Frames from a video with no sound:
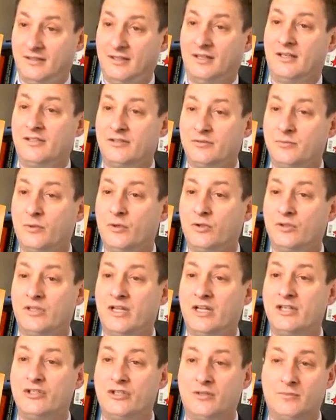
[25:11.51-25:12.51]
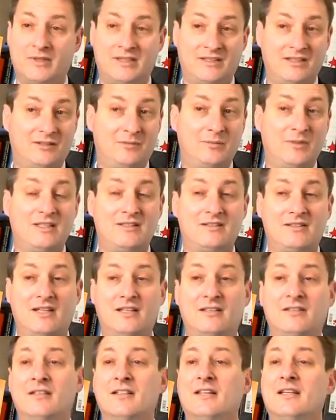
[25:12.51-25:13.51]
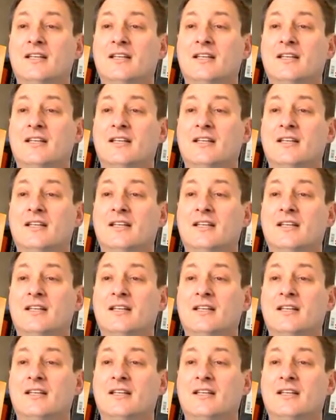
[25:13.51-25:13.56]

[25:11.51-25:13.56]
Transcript: There is more danger, but it means that,